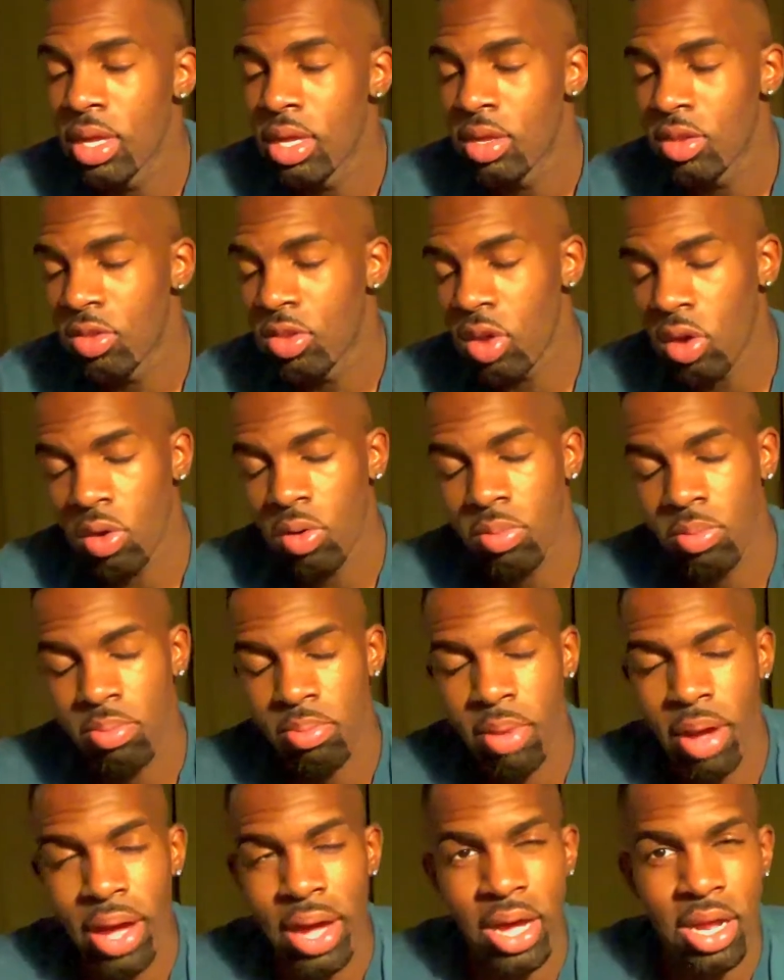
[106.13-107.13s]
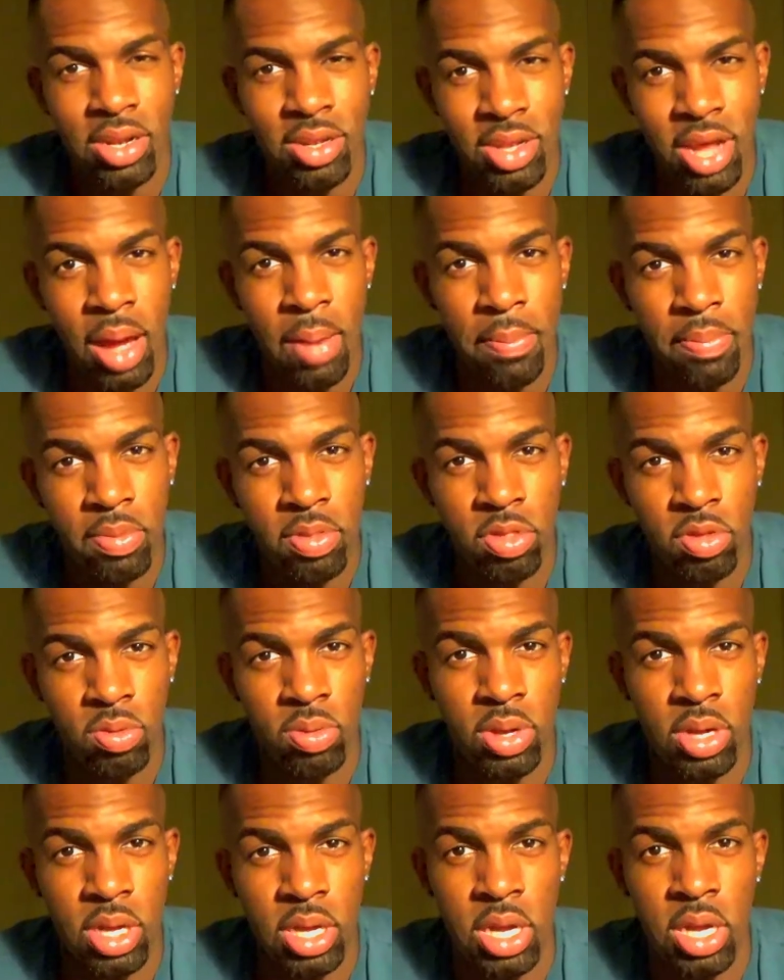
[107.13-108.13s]
So my top
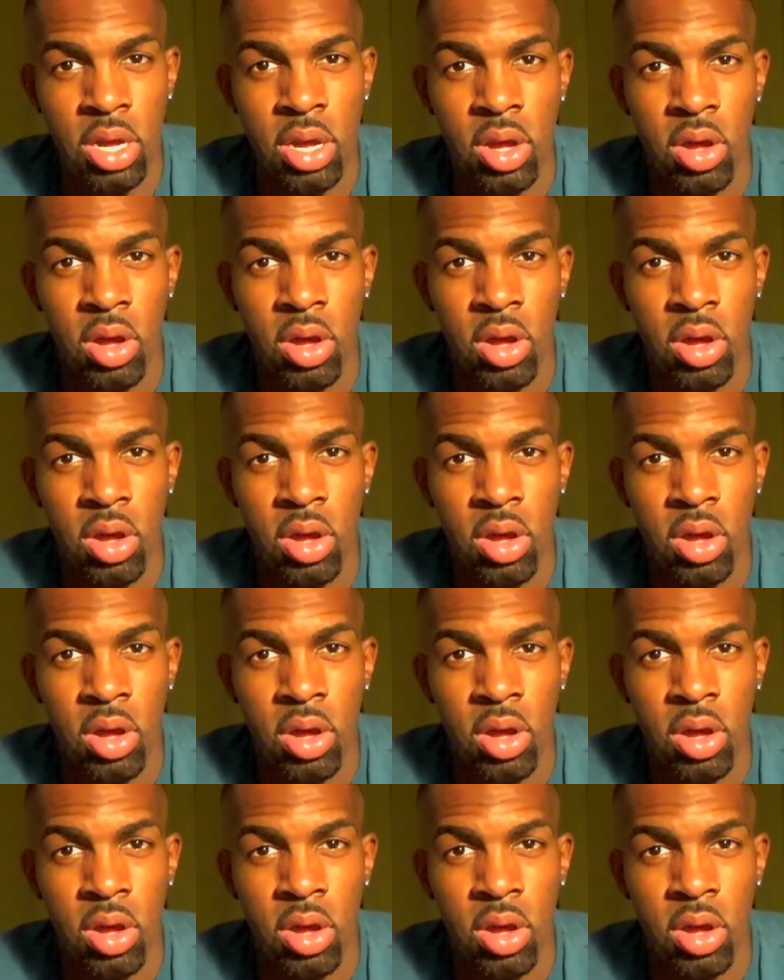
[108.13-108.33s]
3